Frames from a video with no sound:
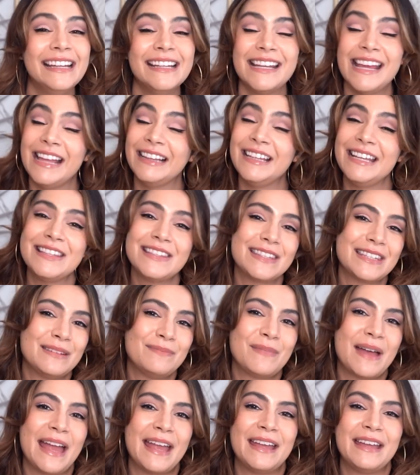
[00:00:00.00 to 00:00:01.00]
At least in
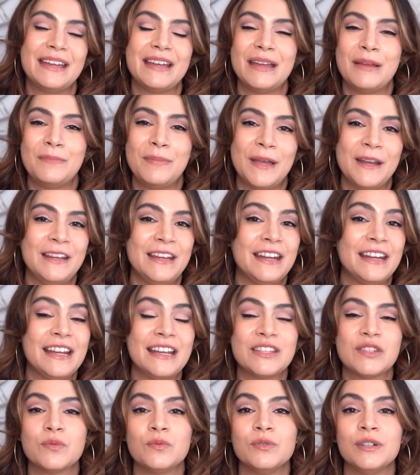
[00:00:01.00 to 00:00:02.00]
my opinion,
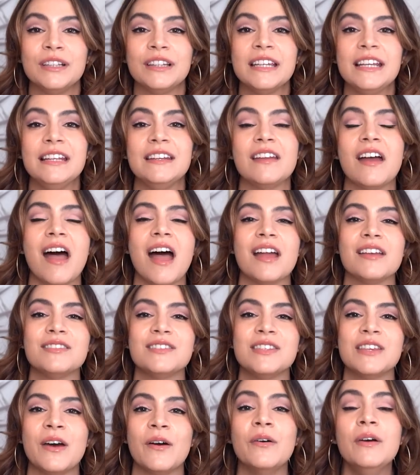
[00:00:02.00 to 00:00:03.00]
it's really not.
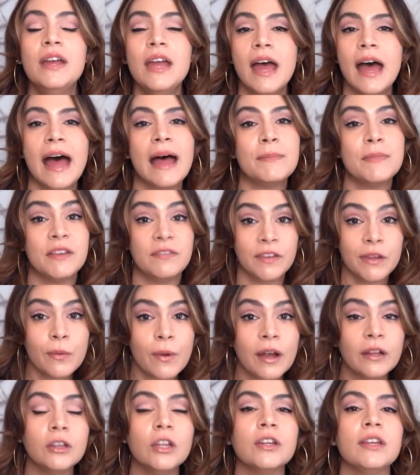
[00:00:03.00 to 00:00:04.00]
So um, if you
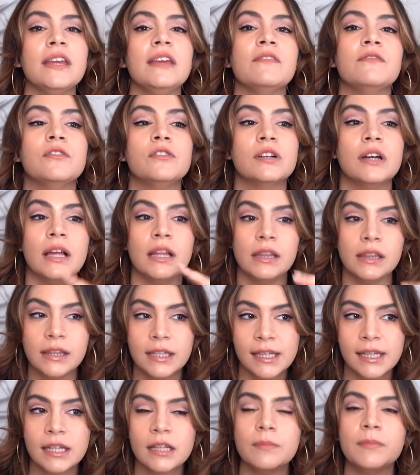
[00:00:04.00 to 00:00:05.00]
are looking for a
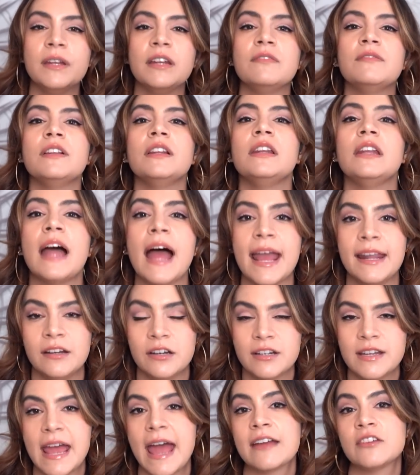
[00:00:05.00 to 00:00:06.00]
little bit of a
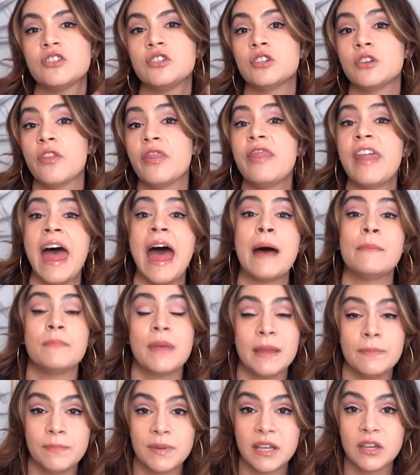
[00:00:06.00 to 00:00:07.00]
lighter texture, that
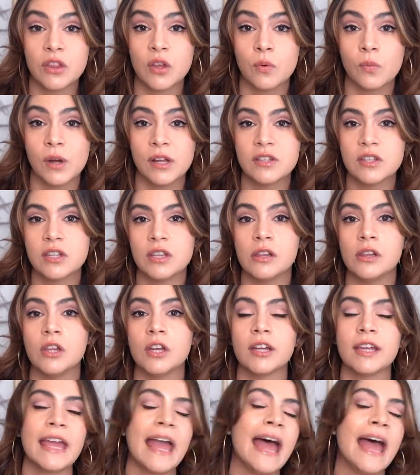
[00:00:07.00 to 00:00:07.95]
might be the one to look